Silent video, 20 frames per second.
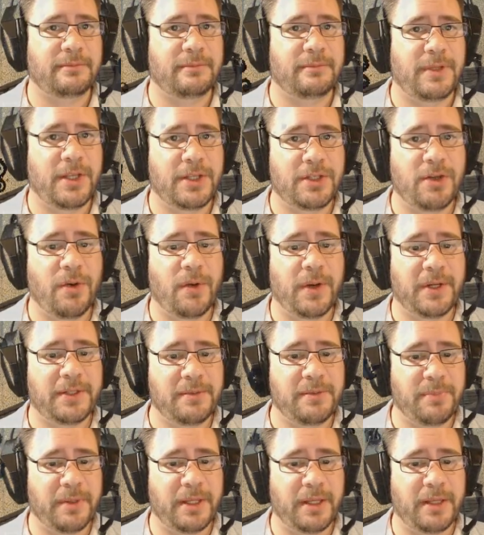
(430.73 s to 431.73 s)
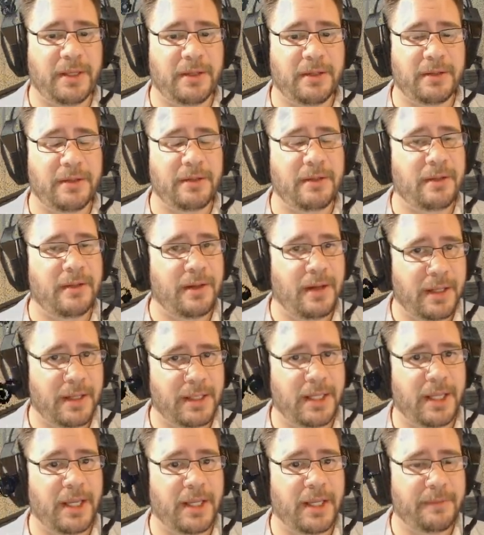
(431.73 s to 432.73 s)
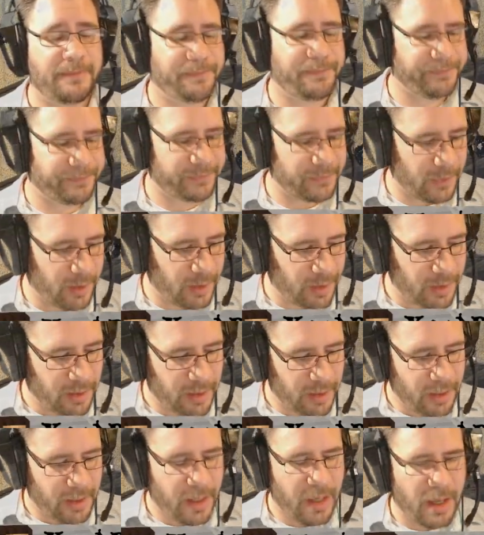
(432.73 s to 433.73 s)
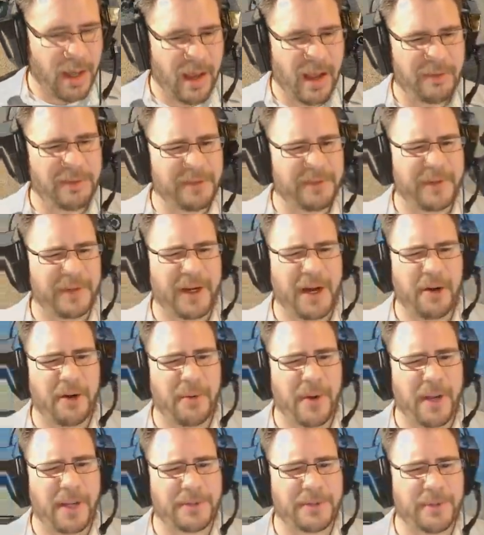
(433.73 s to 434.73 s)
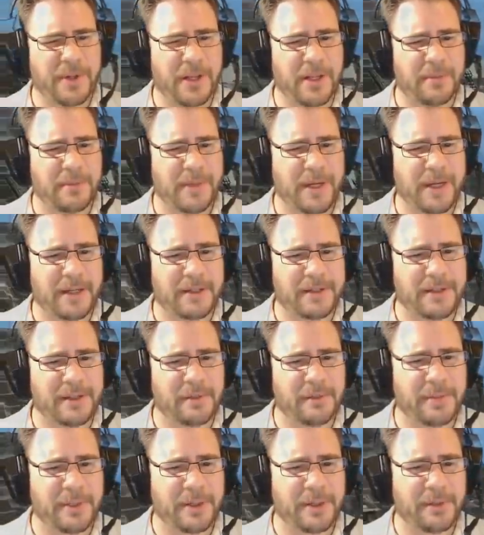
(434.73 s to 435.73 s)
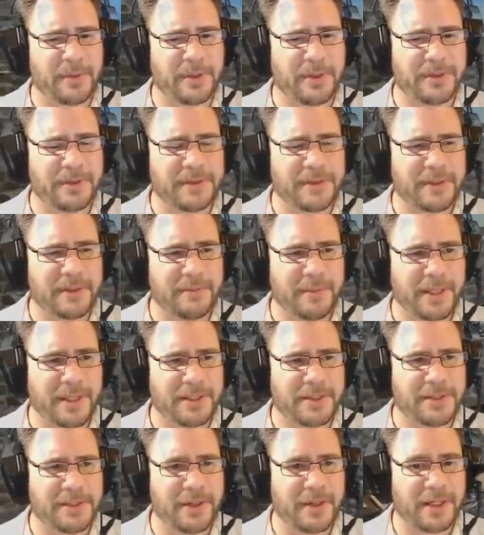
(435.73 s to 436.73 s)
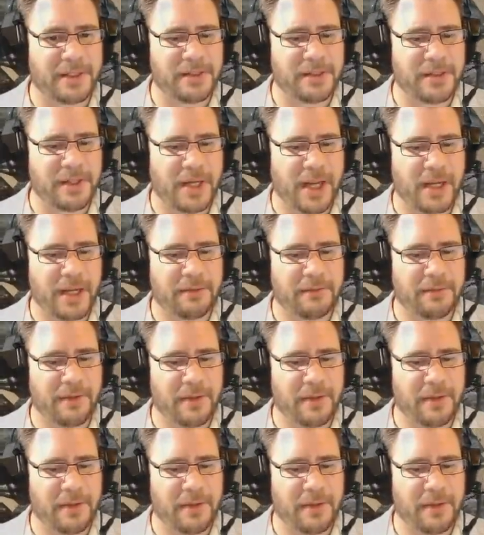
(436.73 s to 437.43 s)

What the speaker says: is going to be clay. I'll have to figure out a way as well in my single-player world to make sure I check for